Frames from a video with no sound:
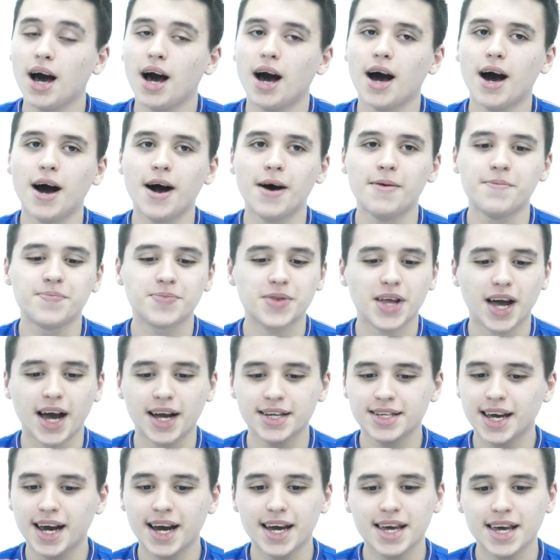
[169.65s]

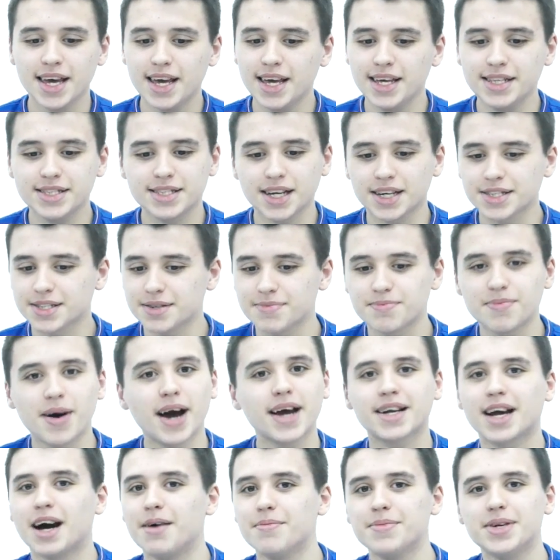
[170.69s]
And yeah, he doesn't
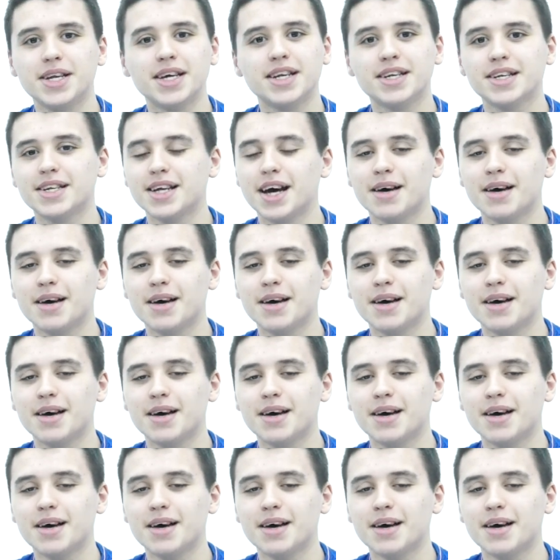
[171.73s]
mind coming in